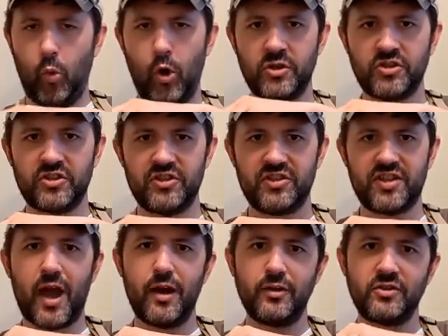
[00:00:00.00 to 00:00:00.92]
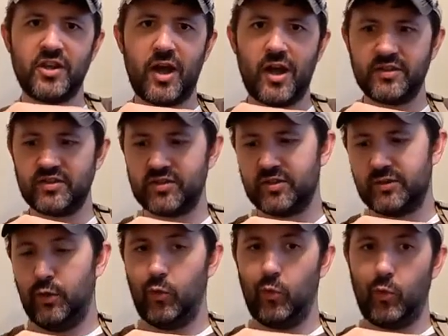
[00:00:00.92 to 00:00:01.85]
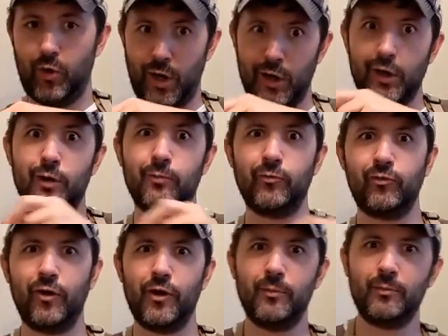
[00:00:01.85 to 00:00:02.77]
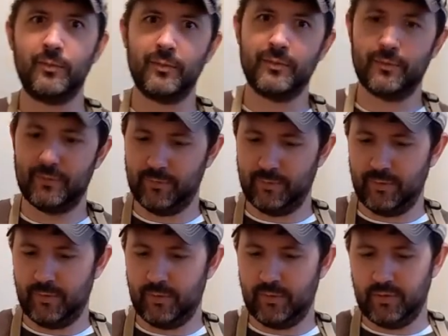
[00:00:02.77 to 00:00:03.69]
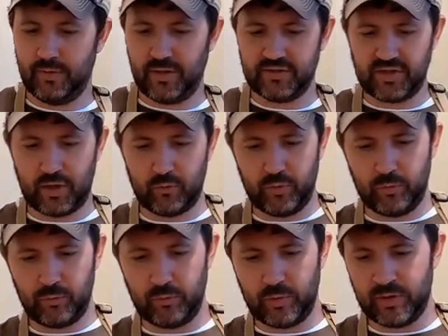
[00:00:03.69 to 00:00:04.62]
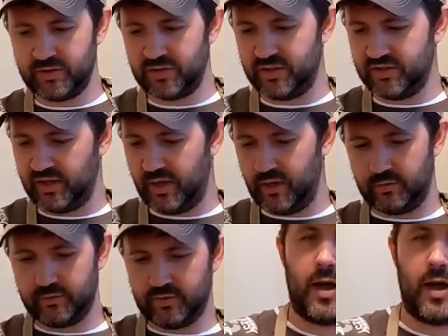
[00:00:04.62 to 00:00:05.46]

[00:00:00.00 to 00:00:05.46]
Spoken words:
Worcestershire sauce. Where I come from, that's how we were raised to say it.